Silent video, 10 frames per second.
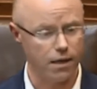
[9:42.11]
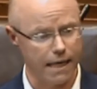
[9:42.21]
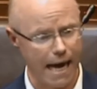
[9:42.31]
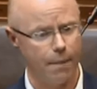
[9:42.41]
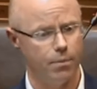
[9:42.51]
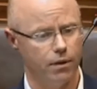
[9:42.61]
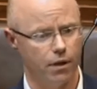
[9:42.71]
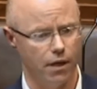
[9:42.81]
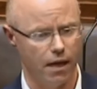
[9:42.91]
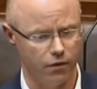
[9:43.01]
cap
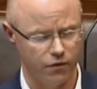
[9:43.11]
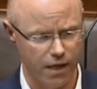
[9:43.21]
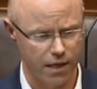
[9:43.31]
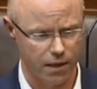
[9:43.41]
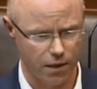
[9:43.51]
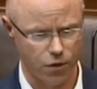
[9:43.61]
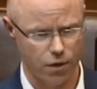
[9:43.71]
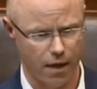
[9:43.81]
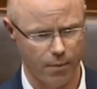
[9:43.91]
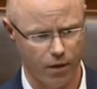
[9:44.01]
third level fees. The Social
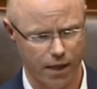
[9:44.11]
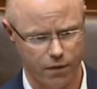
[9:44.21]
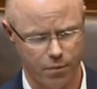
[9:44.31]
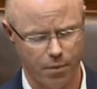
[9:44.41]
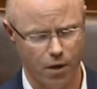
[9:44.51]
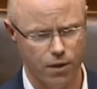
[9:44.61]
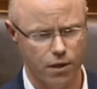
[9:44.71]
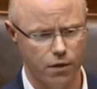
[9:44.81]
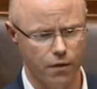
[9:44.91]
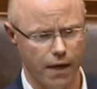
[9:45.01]
Democrats have proposed at
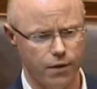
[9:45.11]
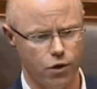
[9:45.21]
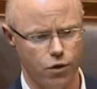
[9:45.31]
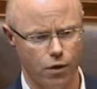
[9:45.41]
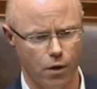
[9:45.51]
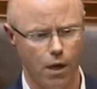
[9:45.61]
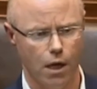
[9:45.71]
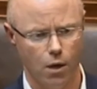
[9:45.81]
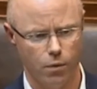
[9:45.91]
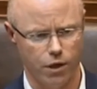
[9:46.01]
€2,000,
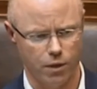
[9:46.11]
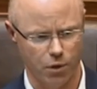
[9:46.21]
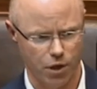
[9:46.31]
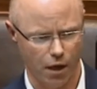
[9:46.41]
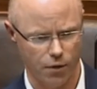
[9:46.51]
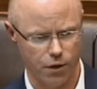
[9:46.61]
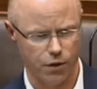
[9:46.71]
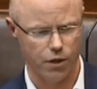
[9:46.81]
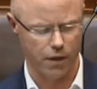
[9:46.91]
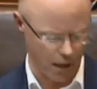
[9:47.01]
which is much closer to the